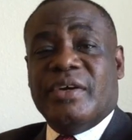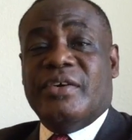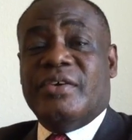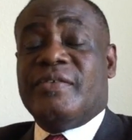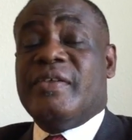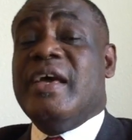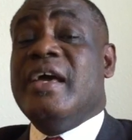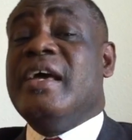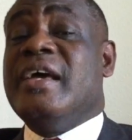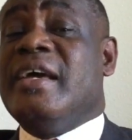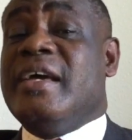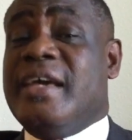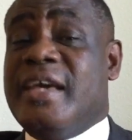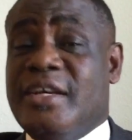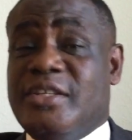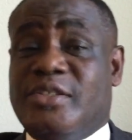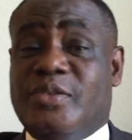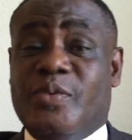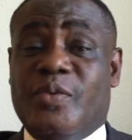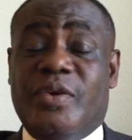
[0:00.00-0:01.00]
God,
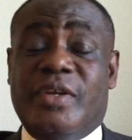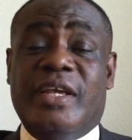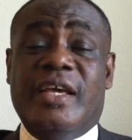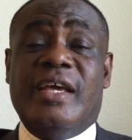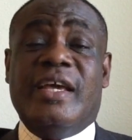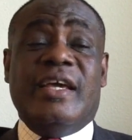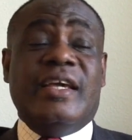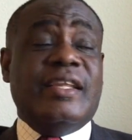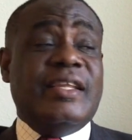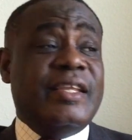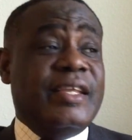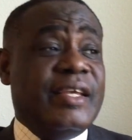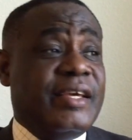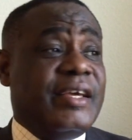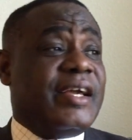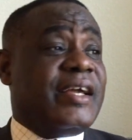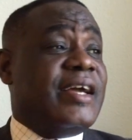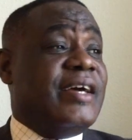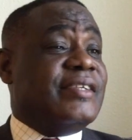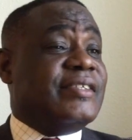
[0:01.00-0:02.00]
guess what? They
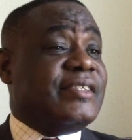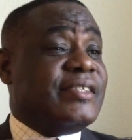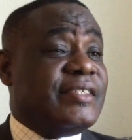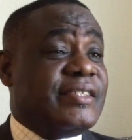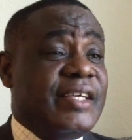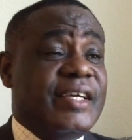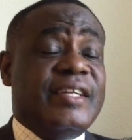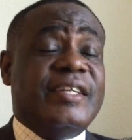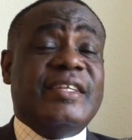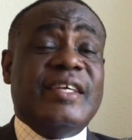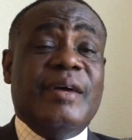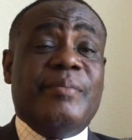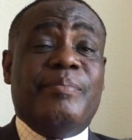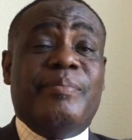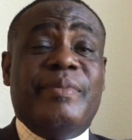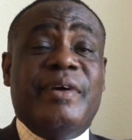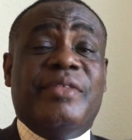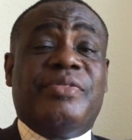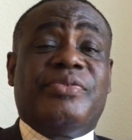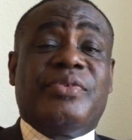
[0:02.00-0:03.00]
can sell their
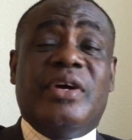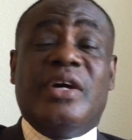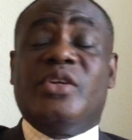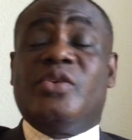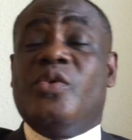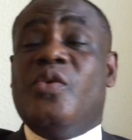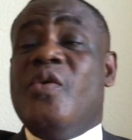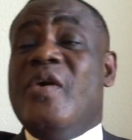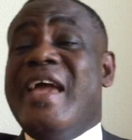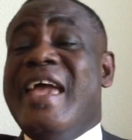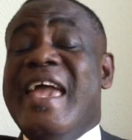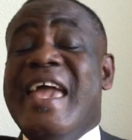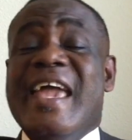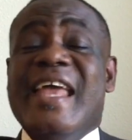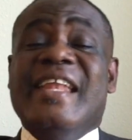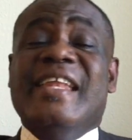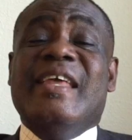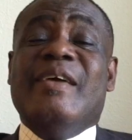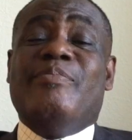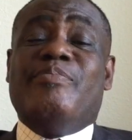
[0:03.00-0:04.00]
birthright or
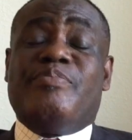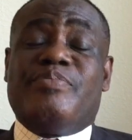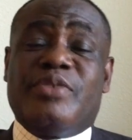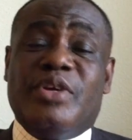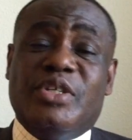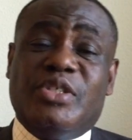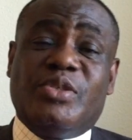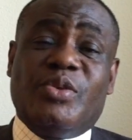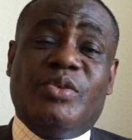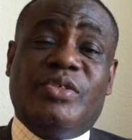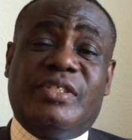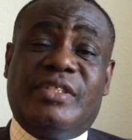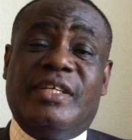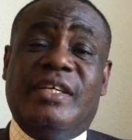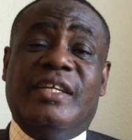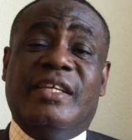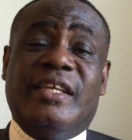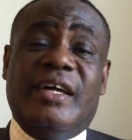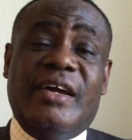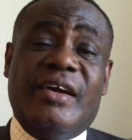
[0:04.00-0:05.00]
any precious
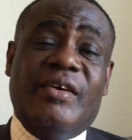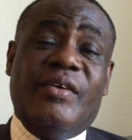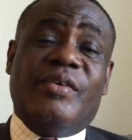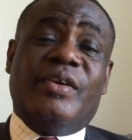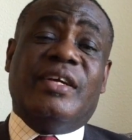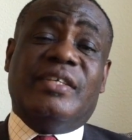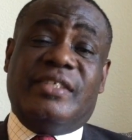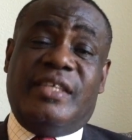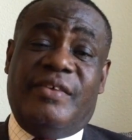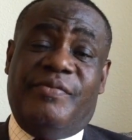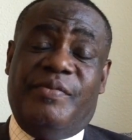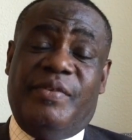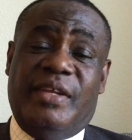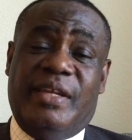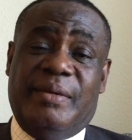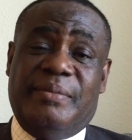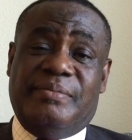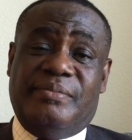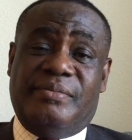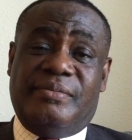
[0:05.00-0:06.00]
thing that God has given
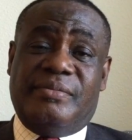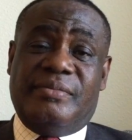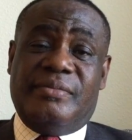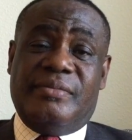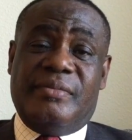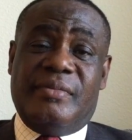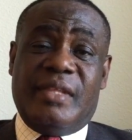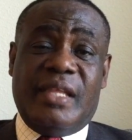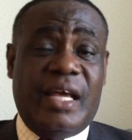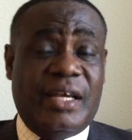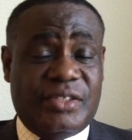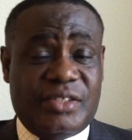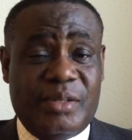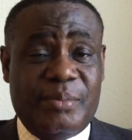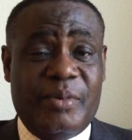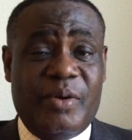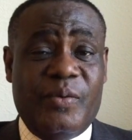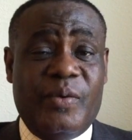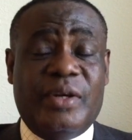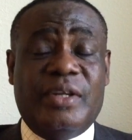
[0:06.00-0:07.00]
them. That's
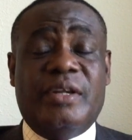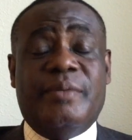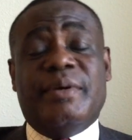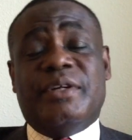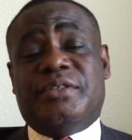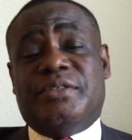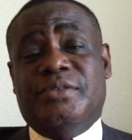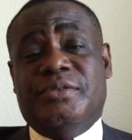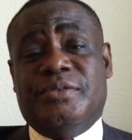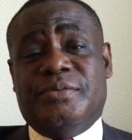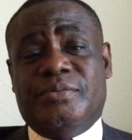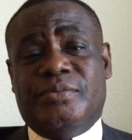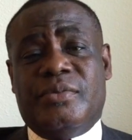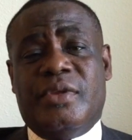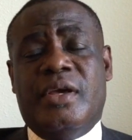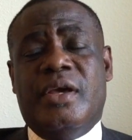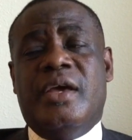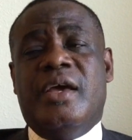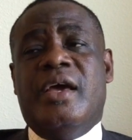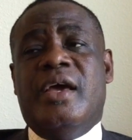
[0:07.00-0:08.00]
number one. Number two,
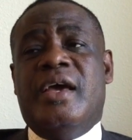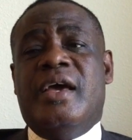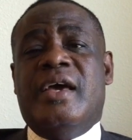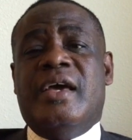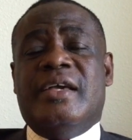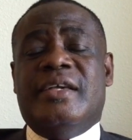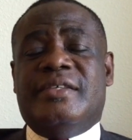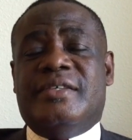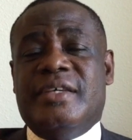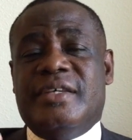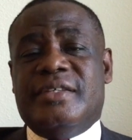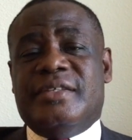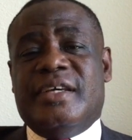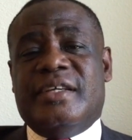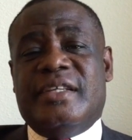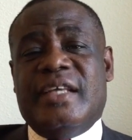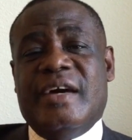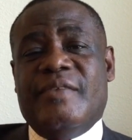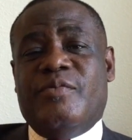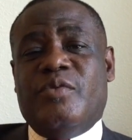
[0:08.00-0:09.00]
the
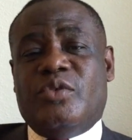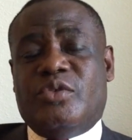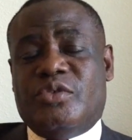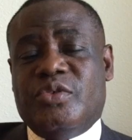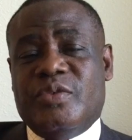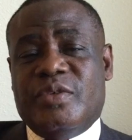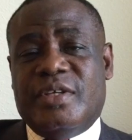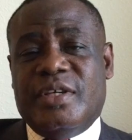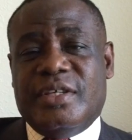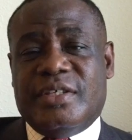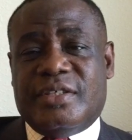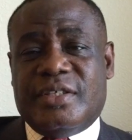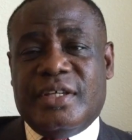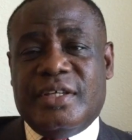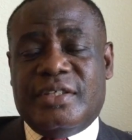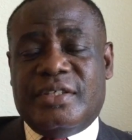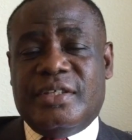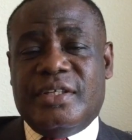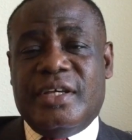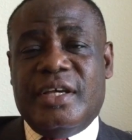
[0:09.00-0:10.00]
devil took
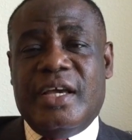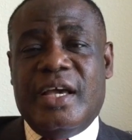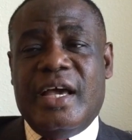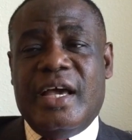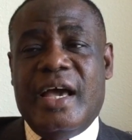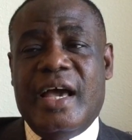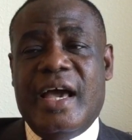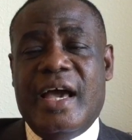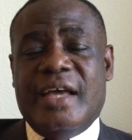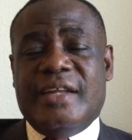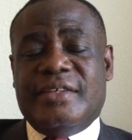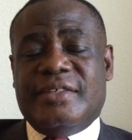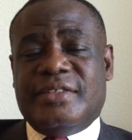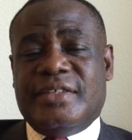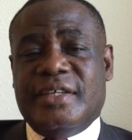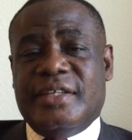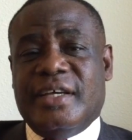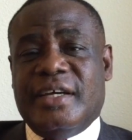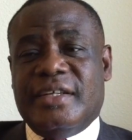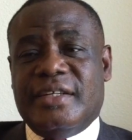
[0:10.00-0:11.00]
Jesus and
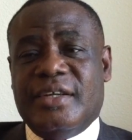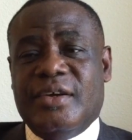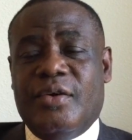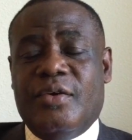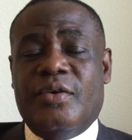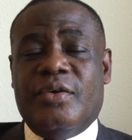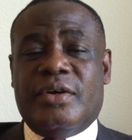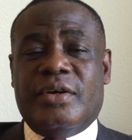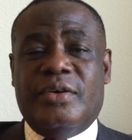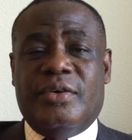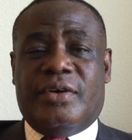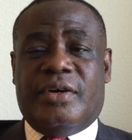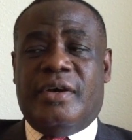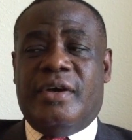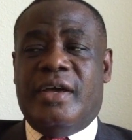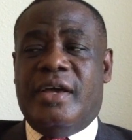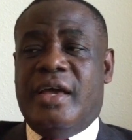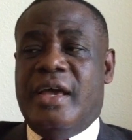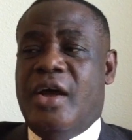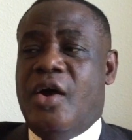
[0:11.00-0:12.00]
said that, oh, look,
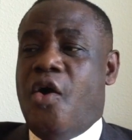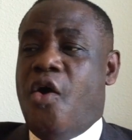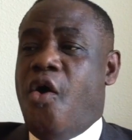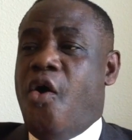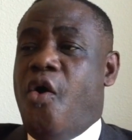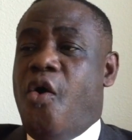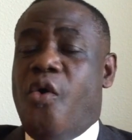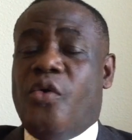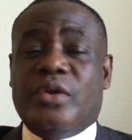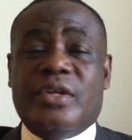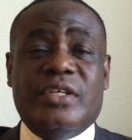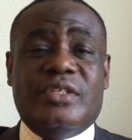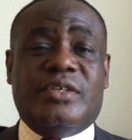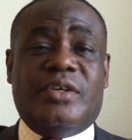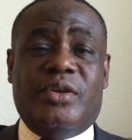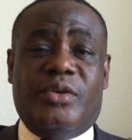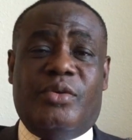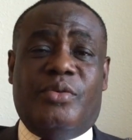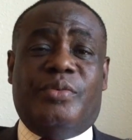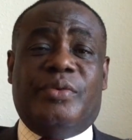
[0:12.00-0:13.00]
all this
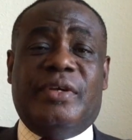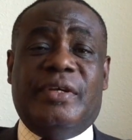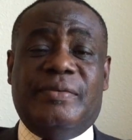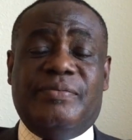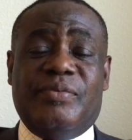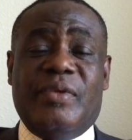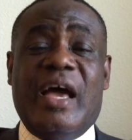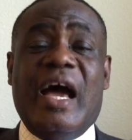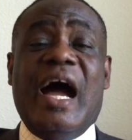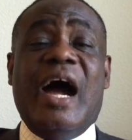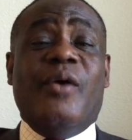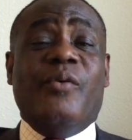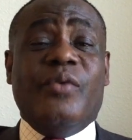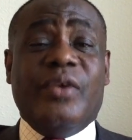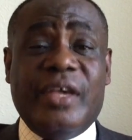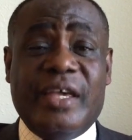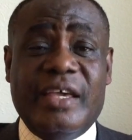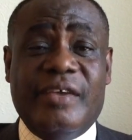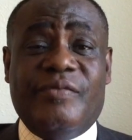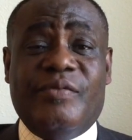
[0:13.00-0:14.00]
glory I will
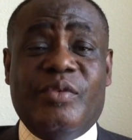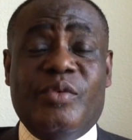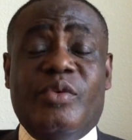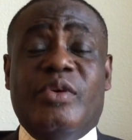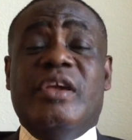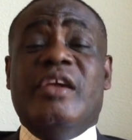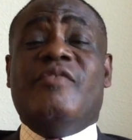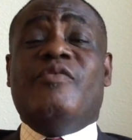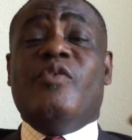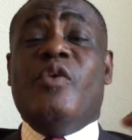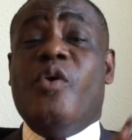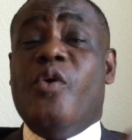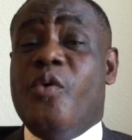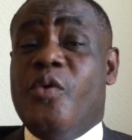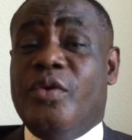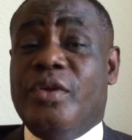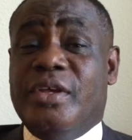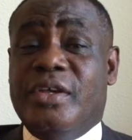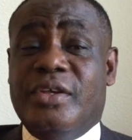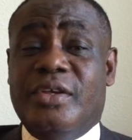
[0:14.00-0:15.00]
give you if
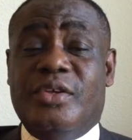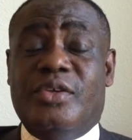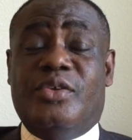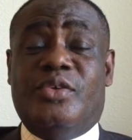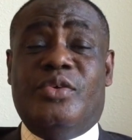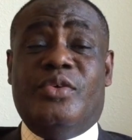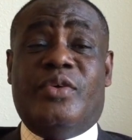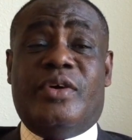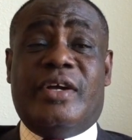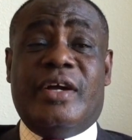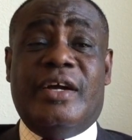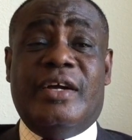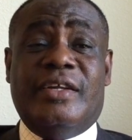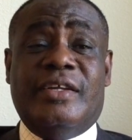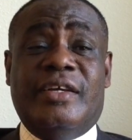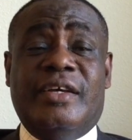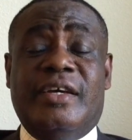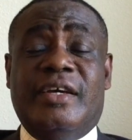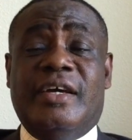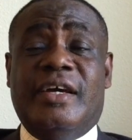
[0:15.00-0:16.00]
only you
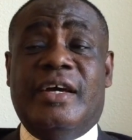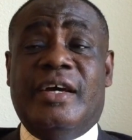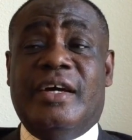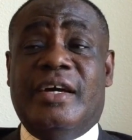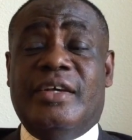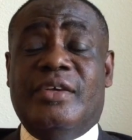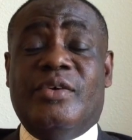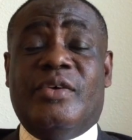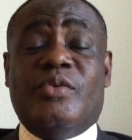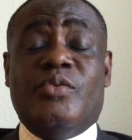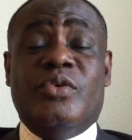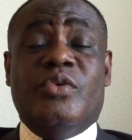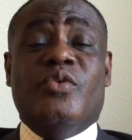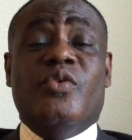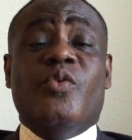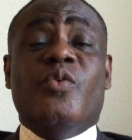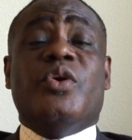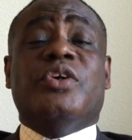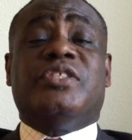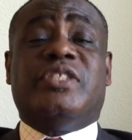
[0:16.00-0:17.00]
can, you
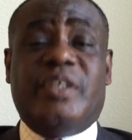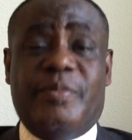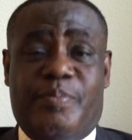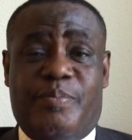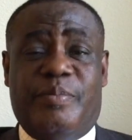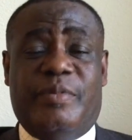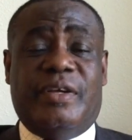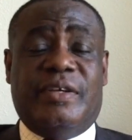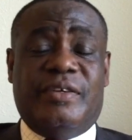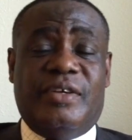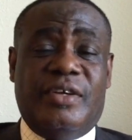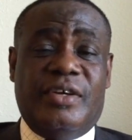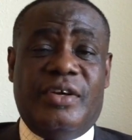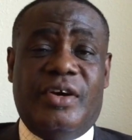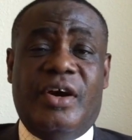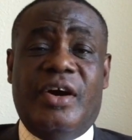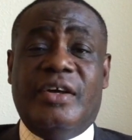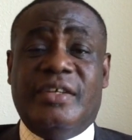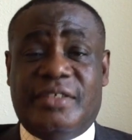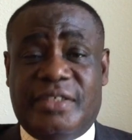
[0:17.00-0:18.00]
worship me
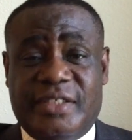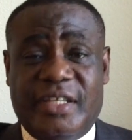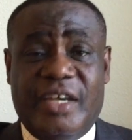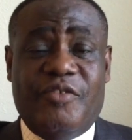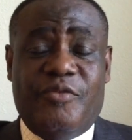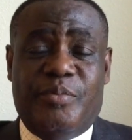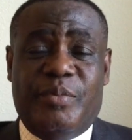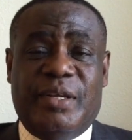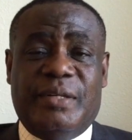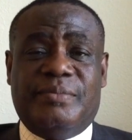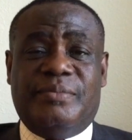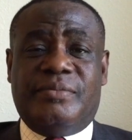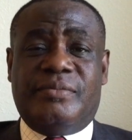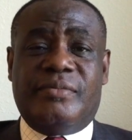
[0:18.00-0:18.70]
and serve me.